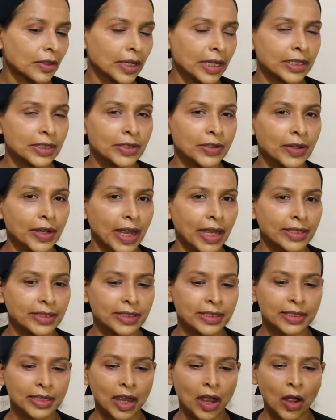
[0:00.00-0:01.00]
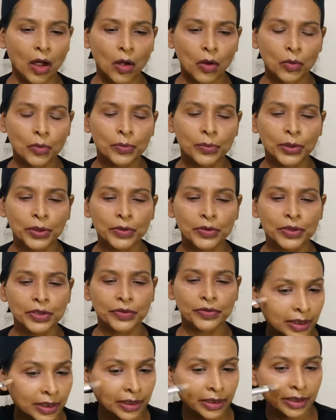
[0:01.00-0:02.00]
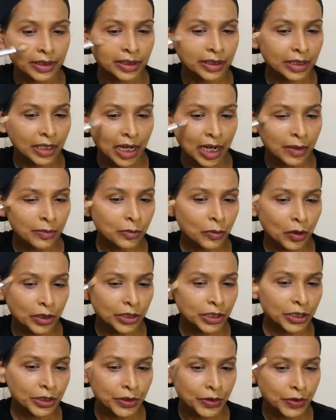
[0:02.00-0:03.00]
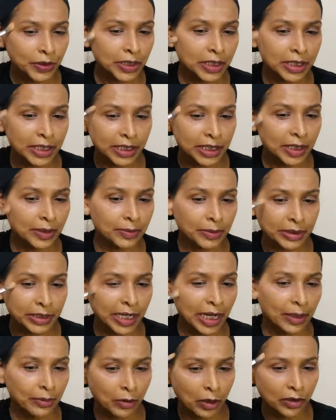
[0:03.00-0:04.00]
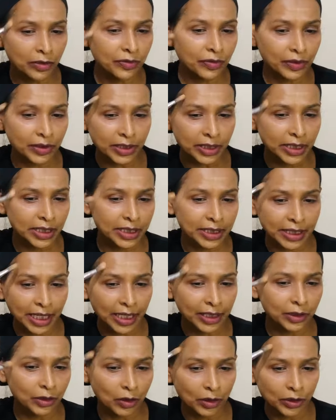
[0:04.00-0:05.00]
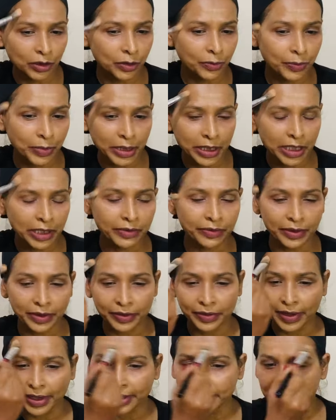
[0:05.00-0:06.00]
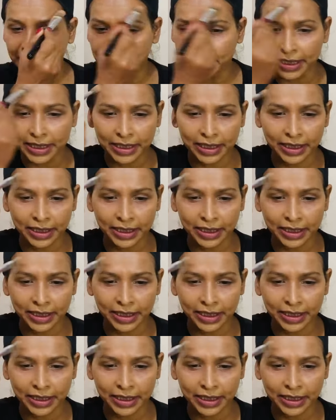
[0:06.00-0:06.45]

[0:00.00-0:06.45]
You can see how beautiful. I'm going to use little bit amount first, then going to build up if I need it.